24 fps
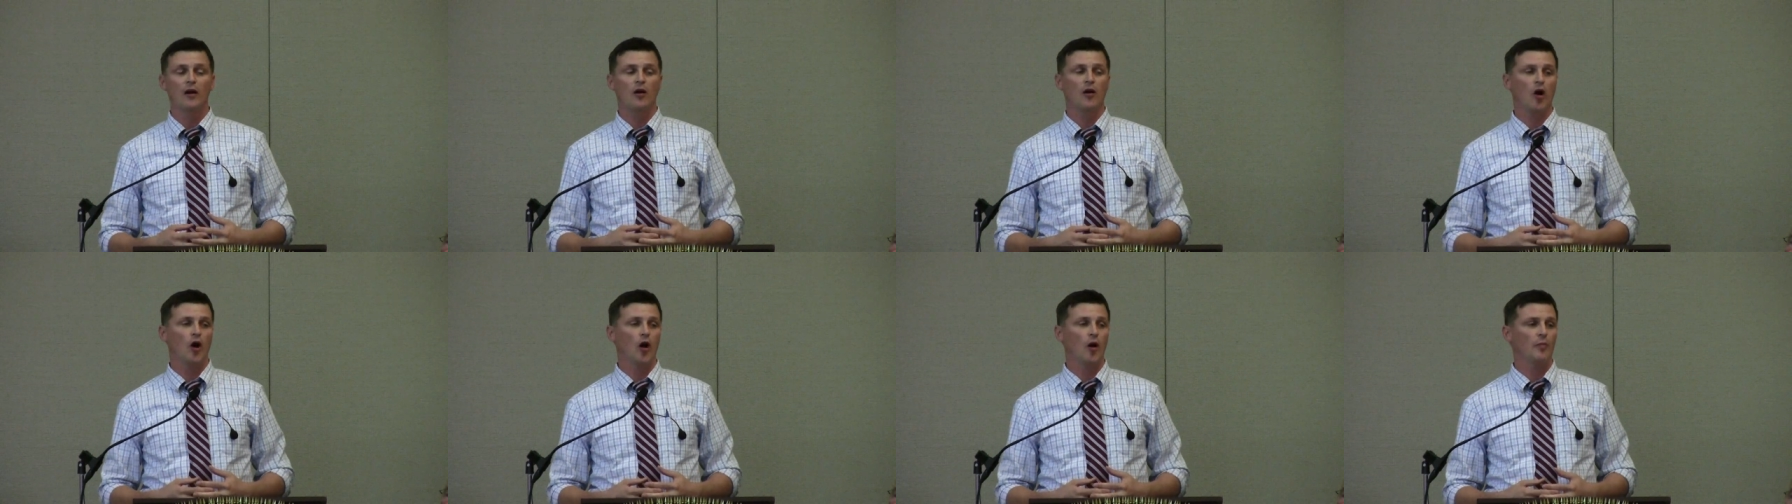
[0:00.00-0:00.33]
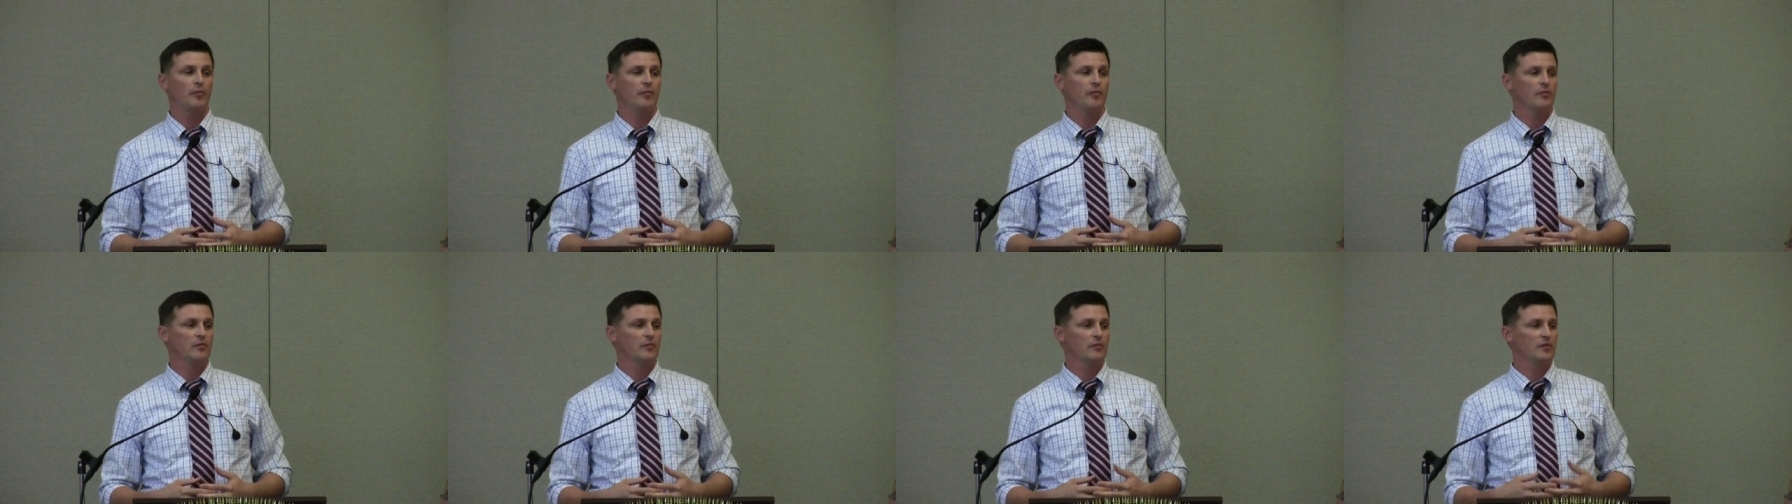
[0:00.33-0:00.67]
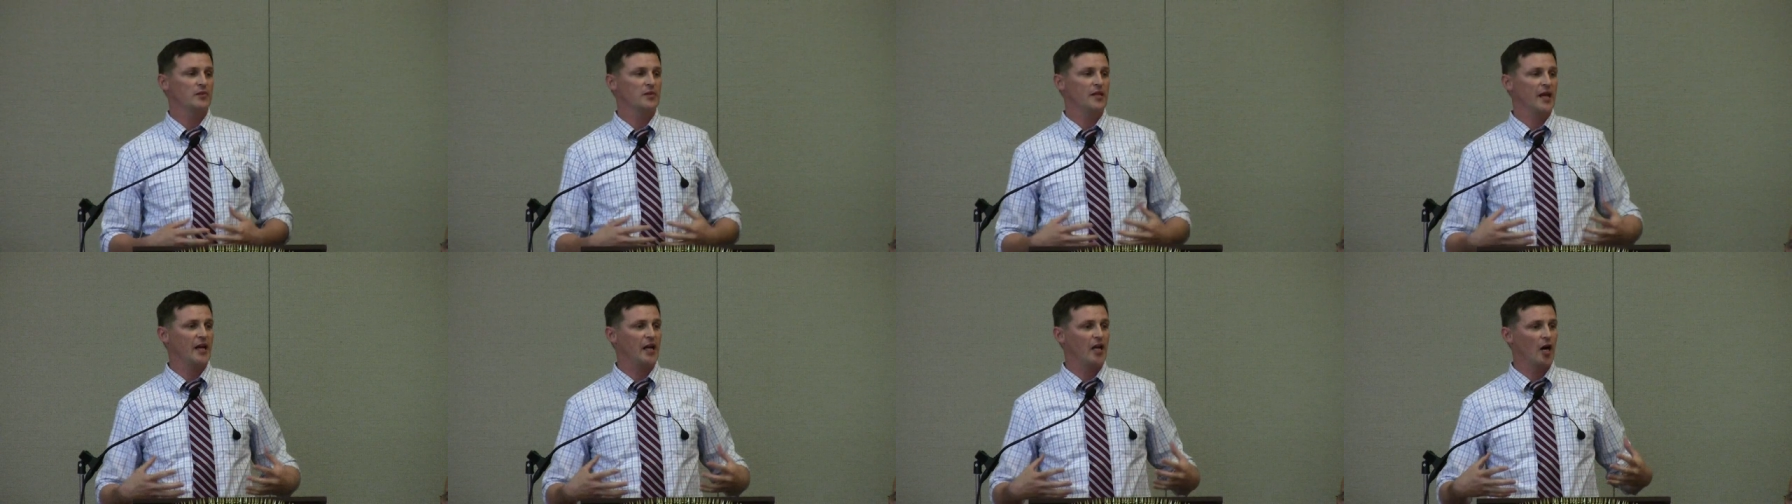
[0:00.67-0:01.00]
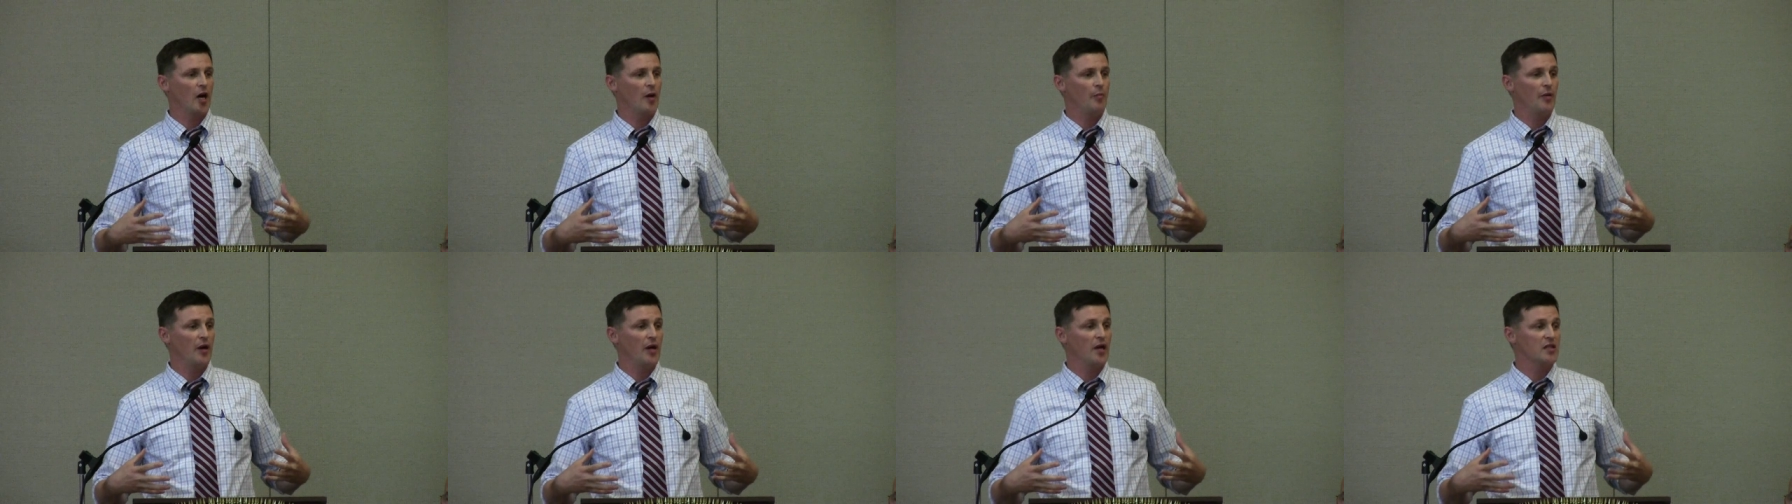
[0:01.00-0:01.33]
Carp take
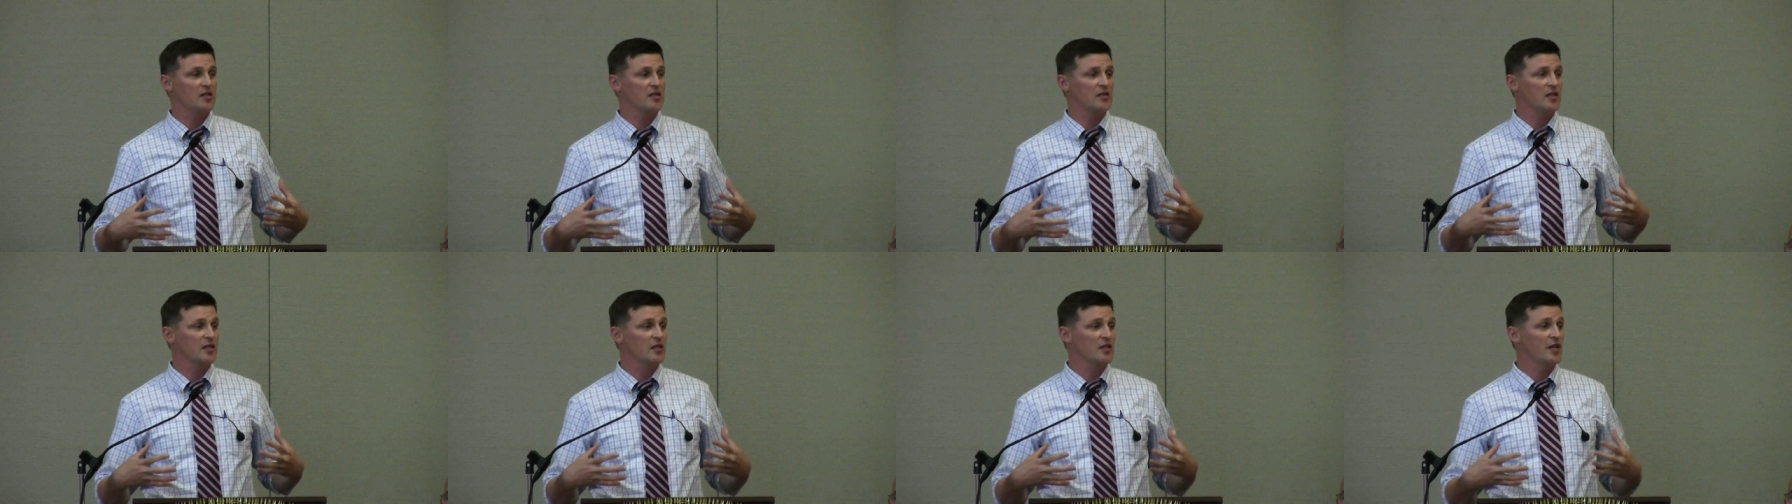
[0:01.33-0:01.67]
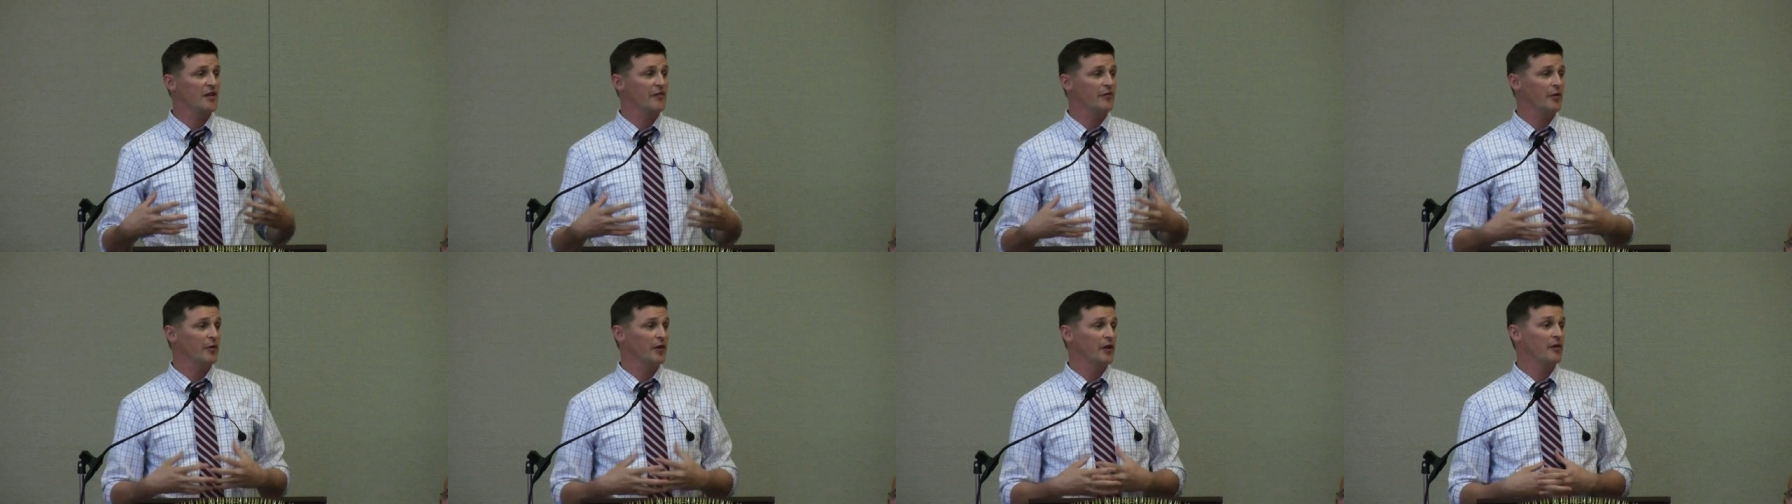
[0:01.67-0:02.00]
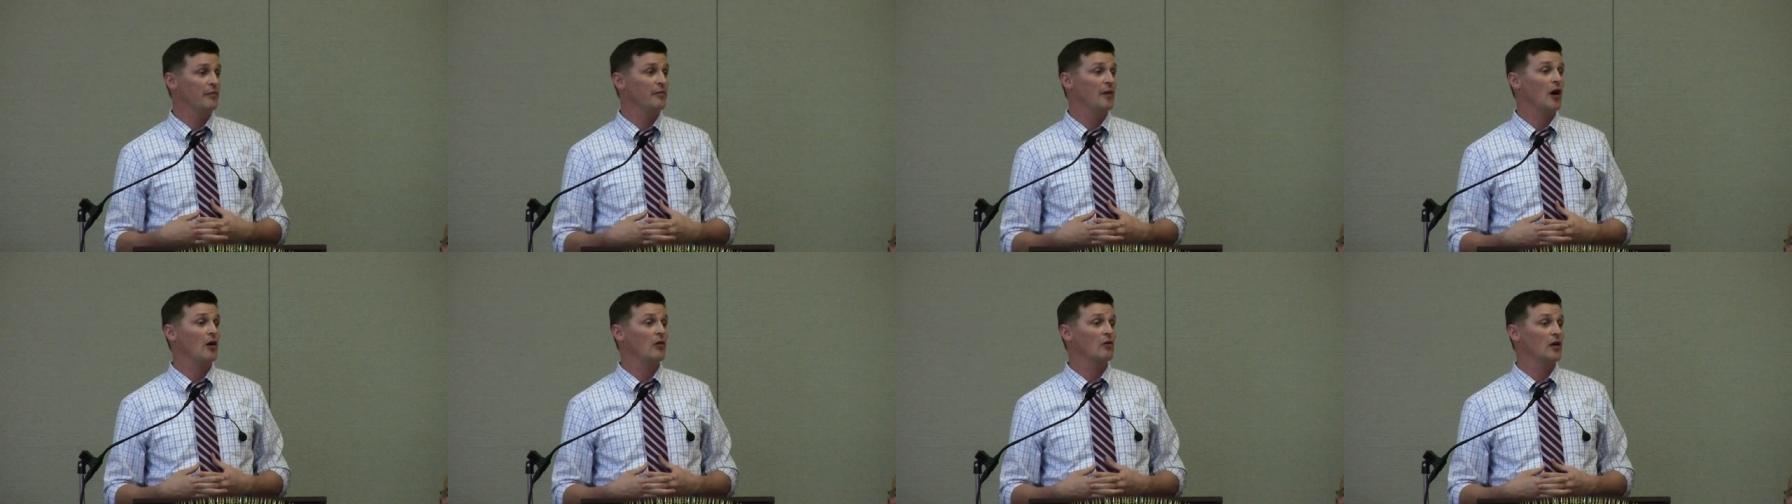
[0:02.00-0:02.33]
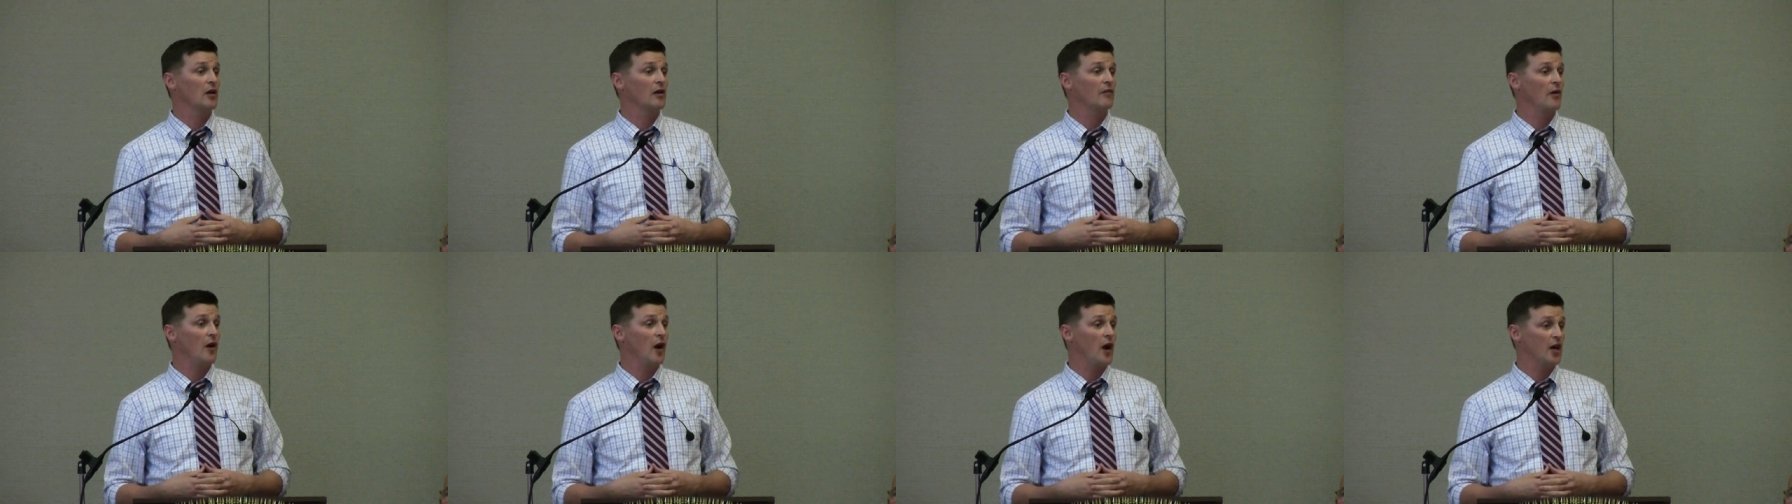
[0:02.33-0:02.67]
up a significant
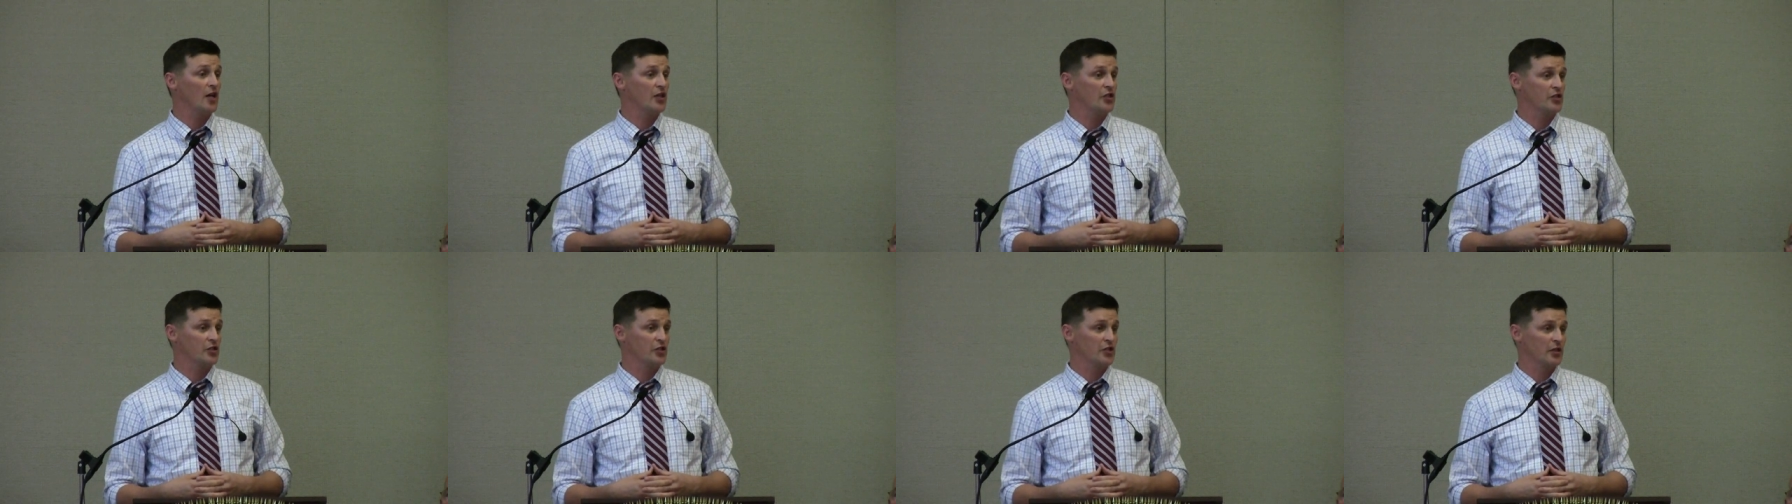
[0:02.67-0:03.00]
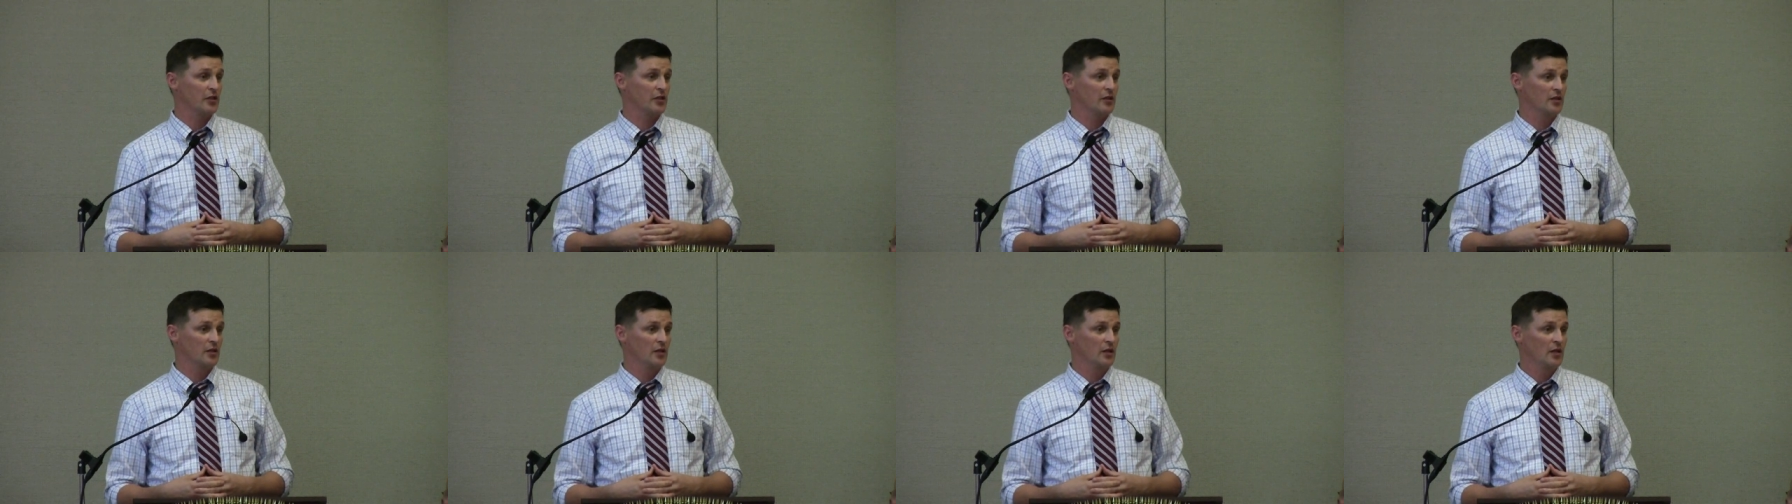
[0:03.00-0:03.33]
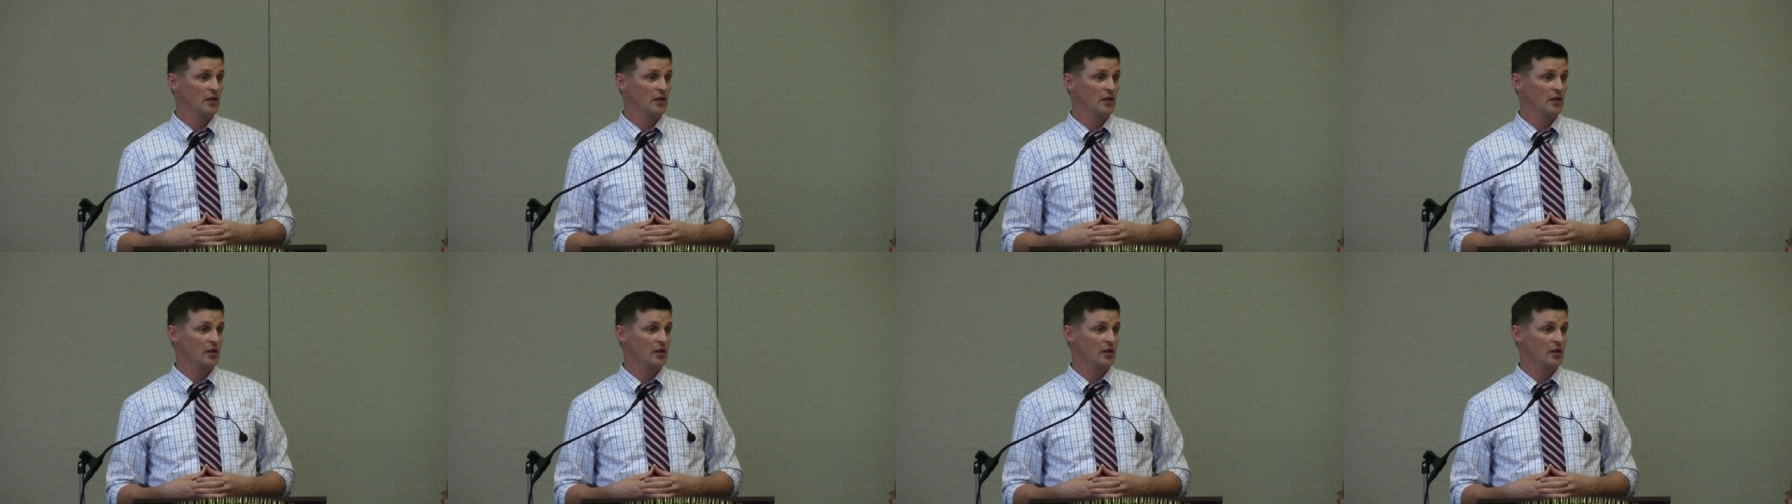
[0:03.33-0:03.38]
amount of oxygen.